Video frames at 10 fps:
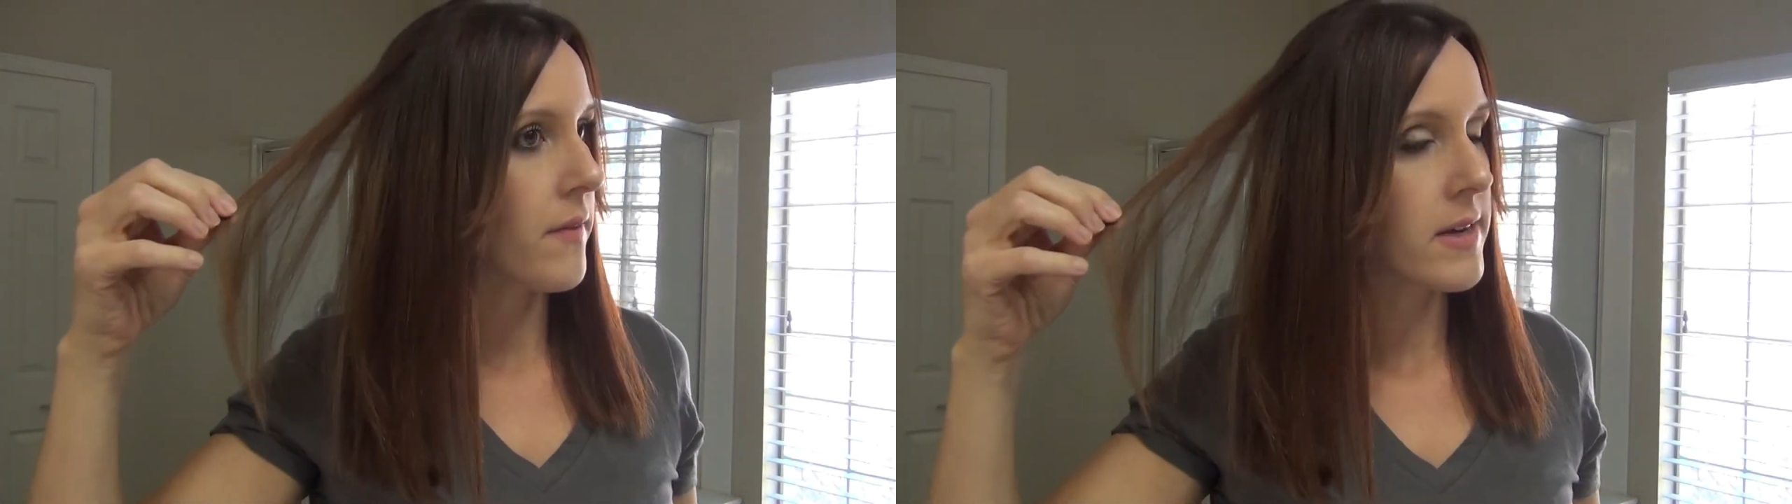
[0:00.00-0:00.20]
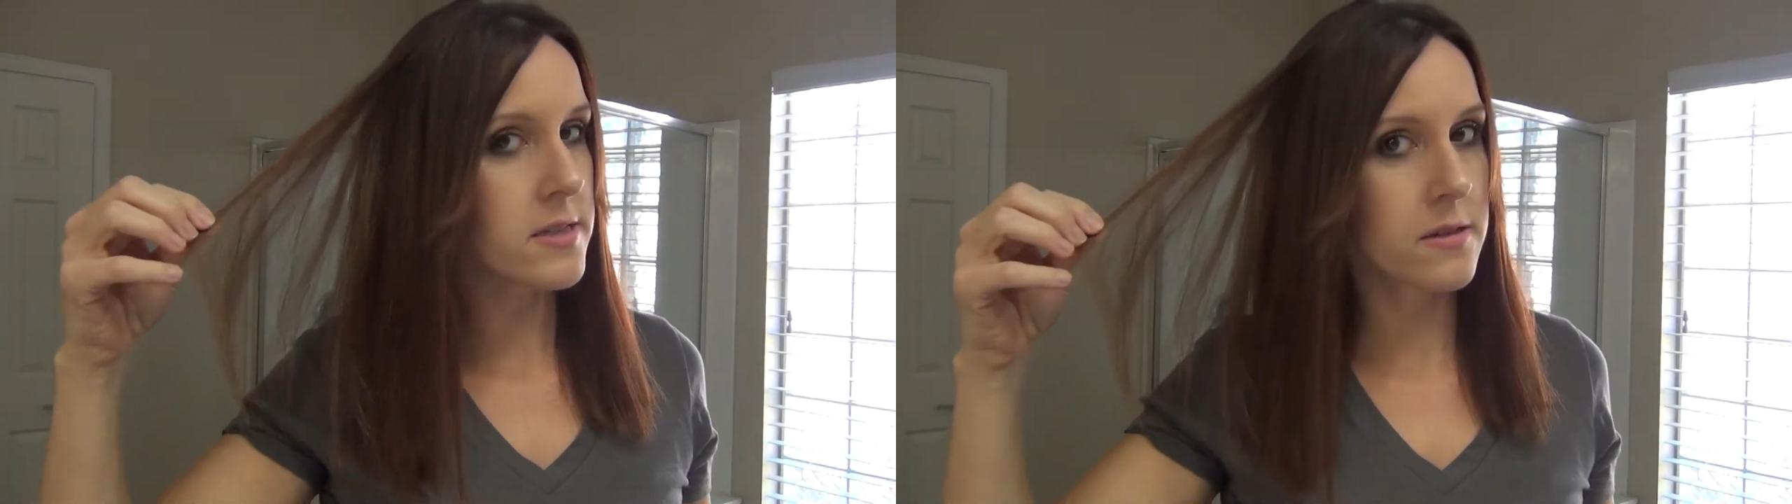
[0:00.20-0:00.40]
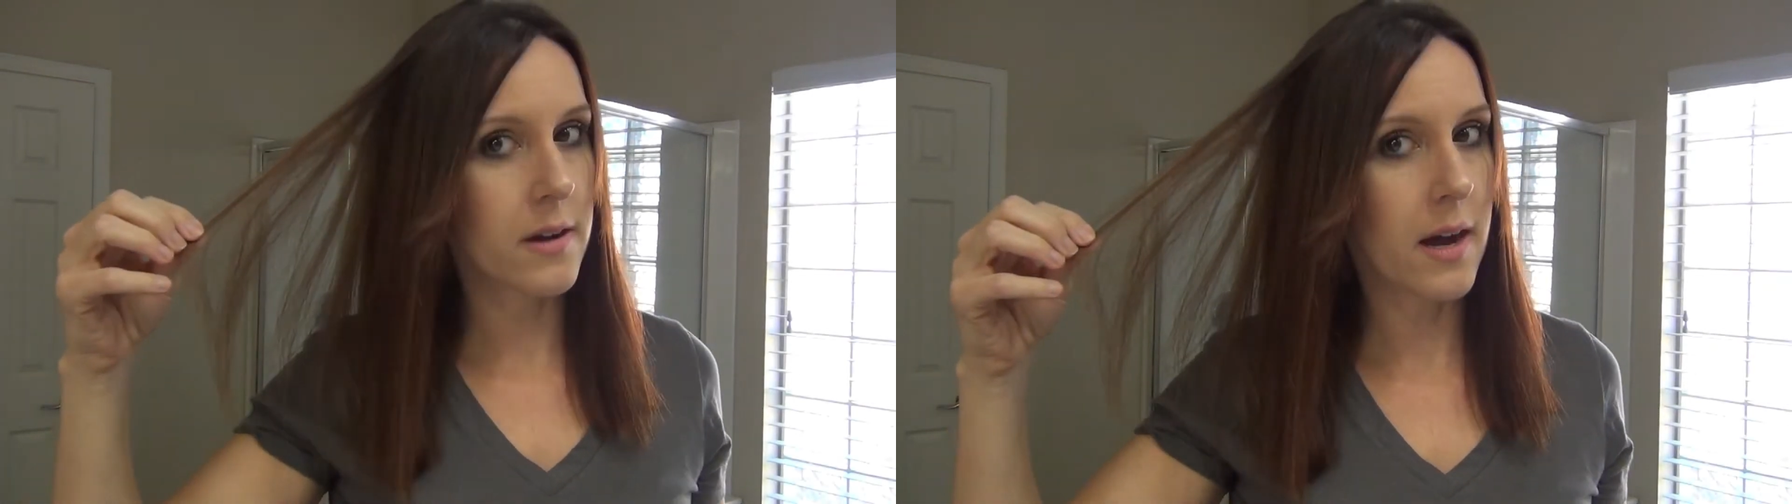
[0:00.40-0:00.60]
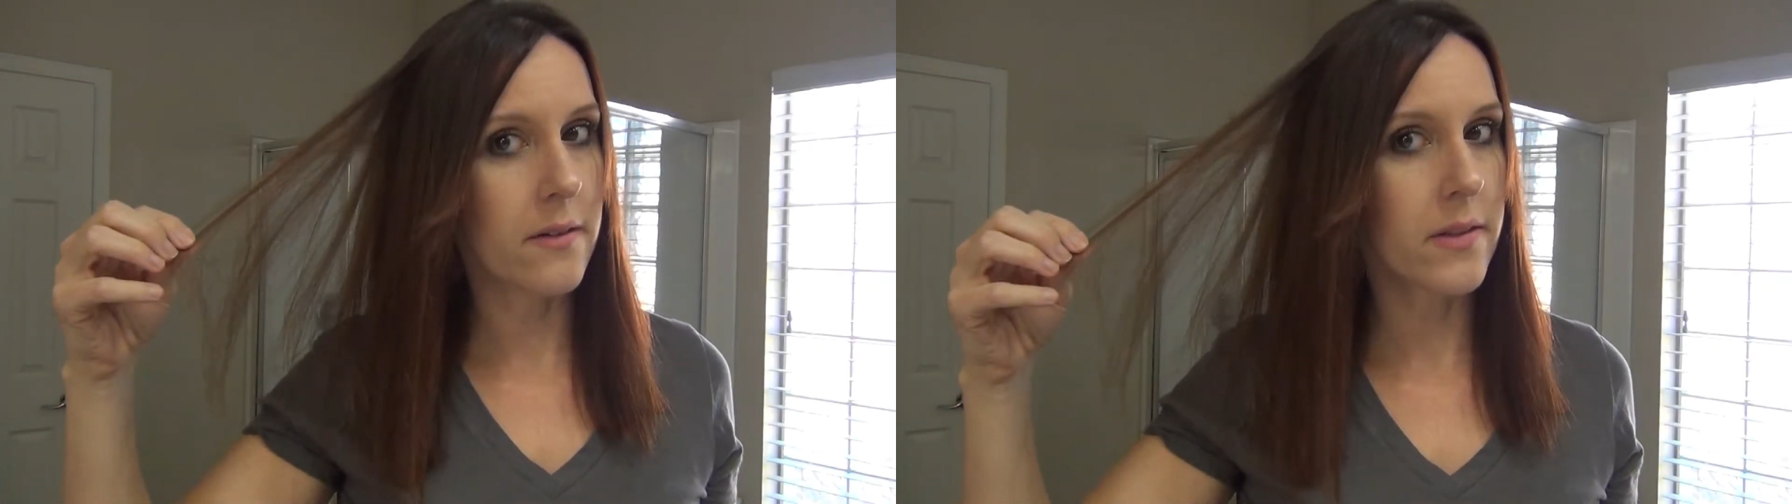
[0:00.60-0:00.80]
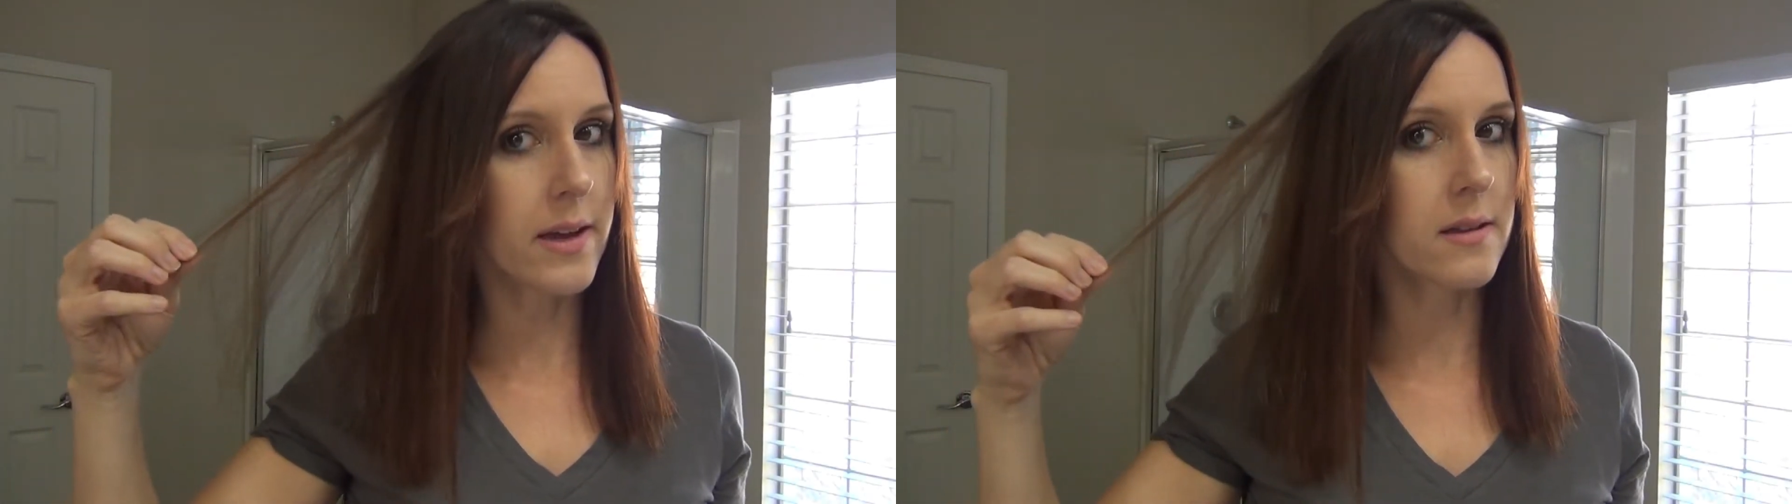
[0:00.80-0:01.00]
I do
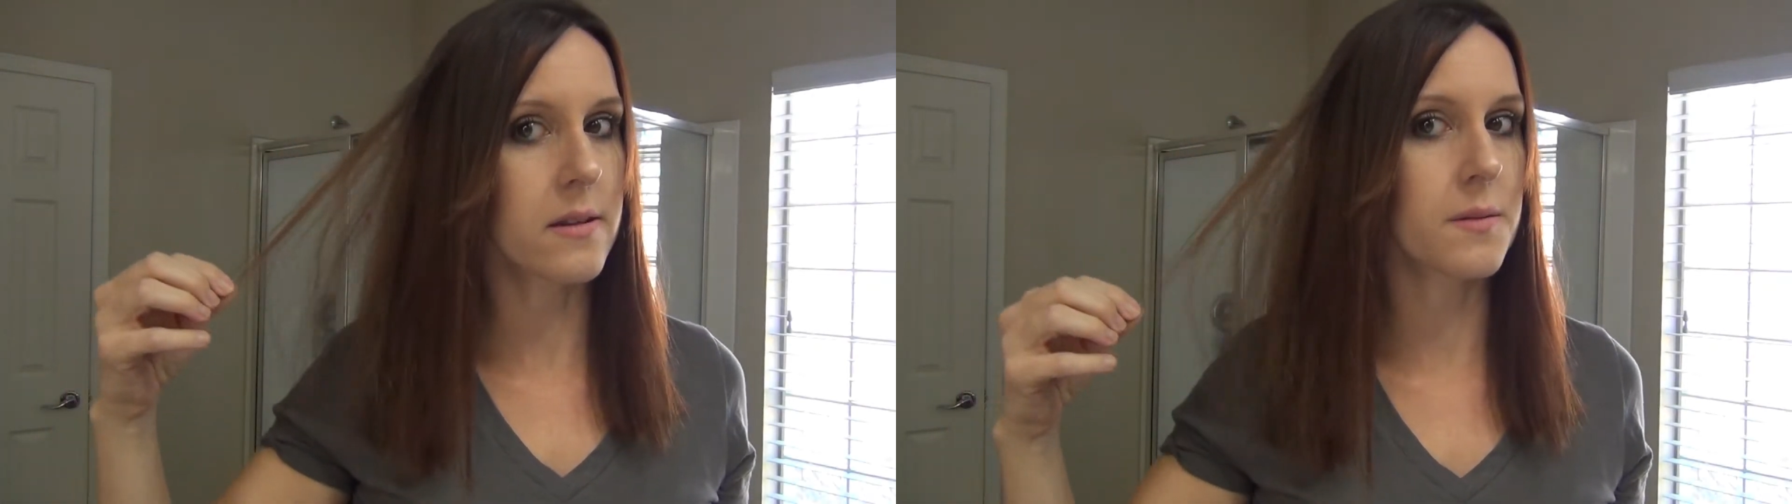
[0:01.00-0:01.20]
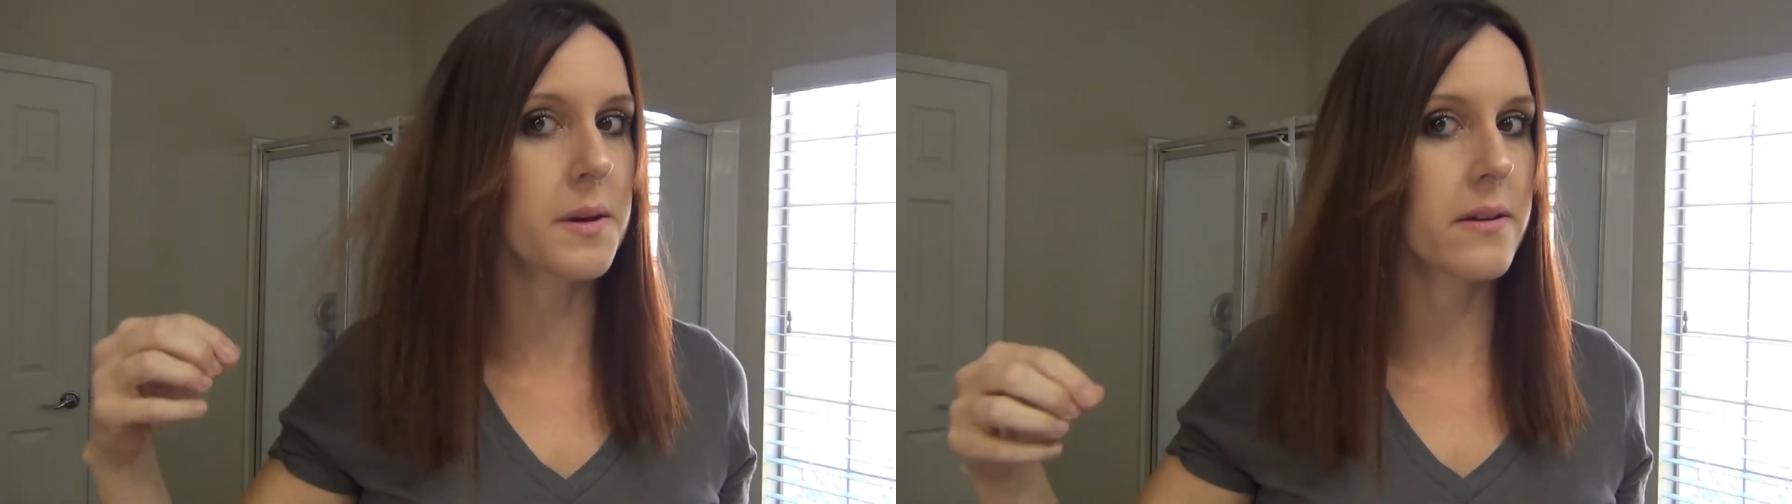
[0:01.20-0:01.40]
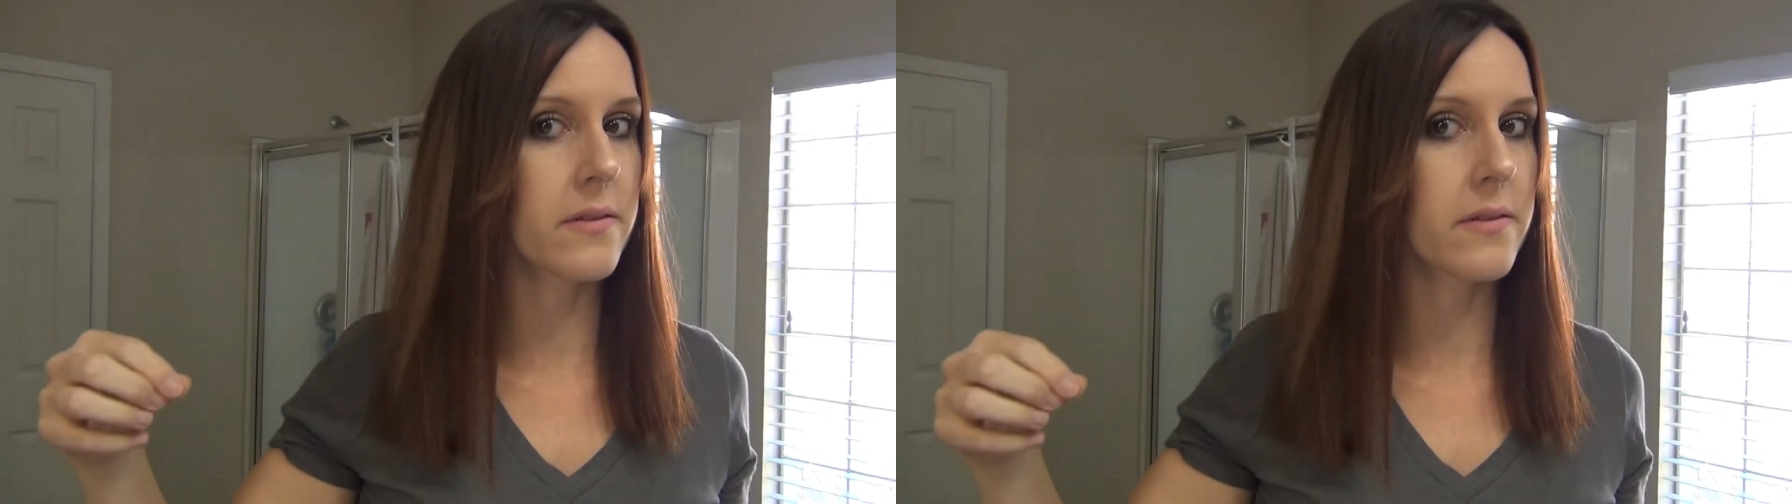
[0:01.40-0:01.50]
have like a little bit of